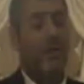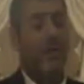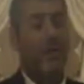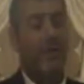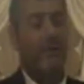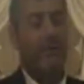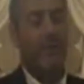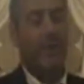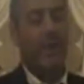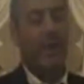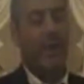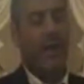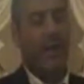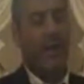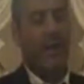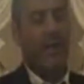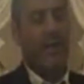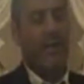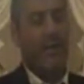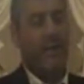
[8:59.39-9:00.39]
Am
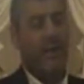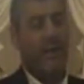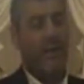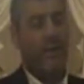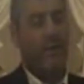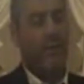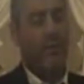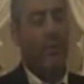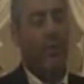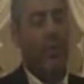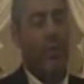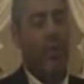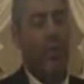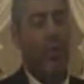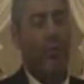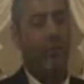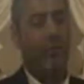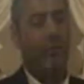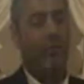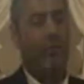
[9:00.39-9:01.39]
I
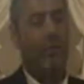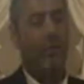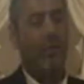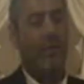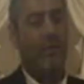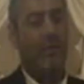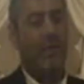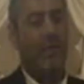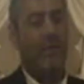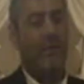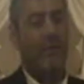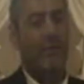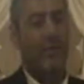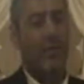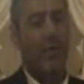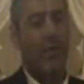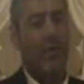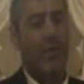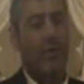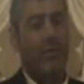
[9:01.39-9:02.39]
worse than a
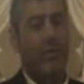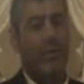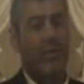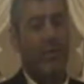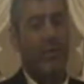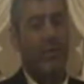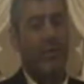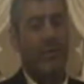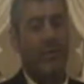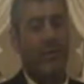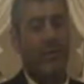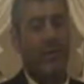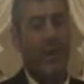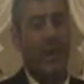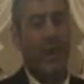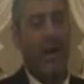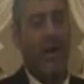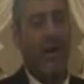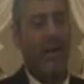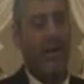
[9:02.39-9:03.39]
dog in your
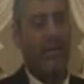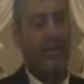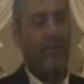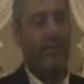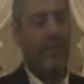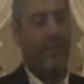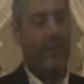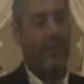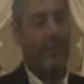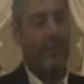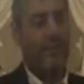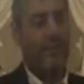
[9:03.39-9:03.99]
eyes,